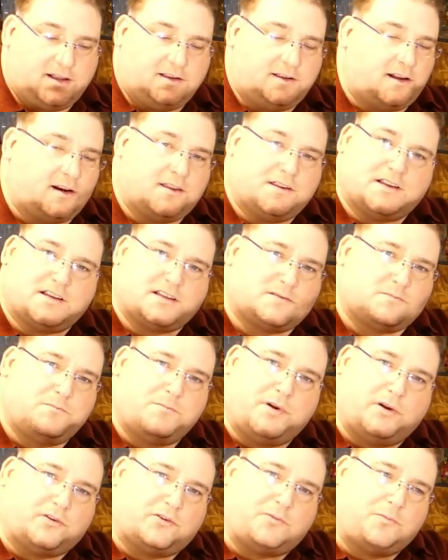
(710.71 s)
None of this
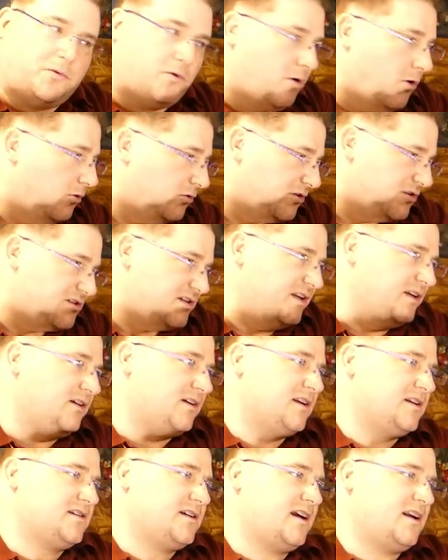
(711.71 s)
built spool holder sitting on
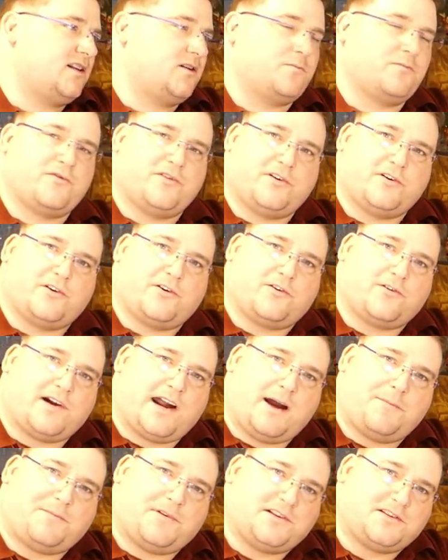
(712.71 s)
the side of the printer
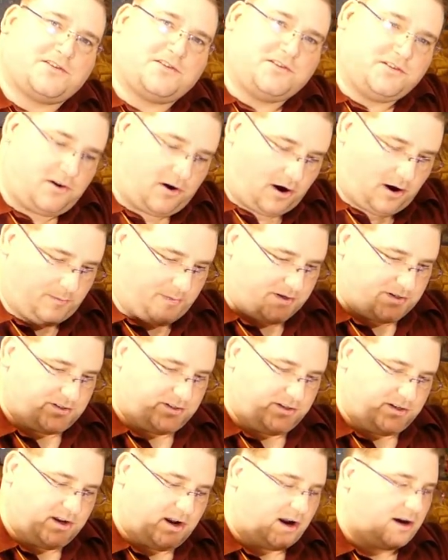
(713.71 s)
crap that's garbage.
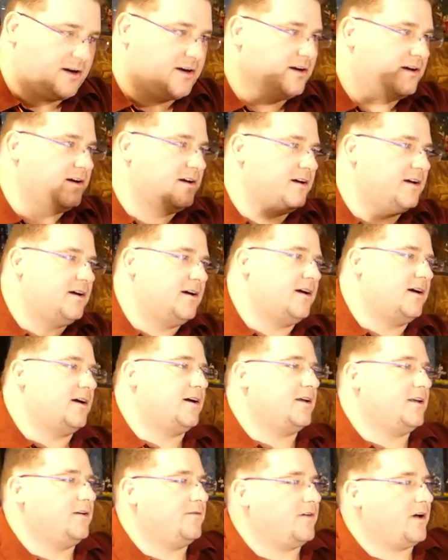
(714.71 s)
Yuck.
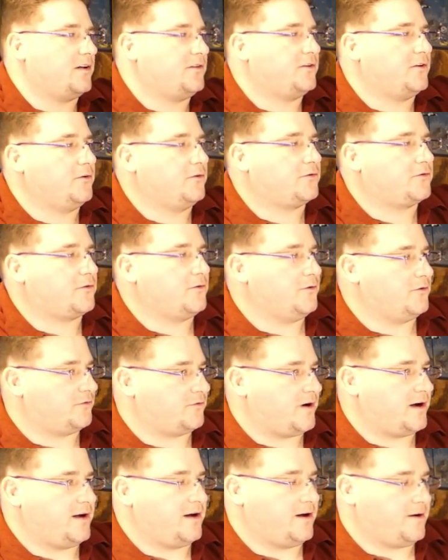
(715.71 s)
You've got two screws
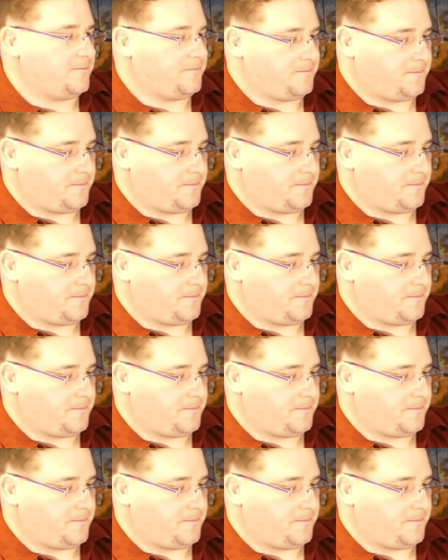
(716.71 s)
right here.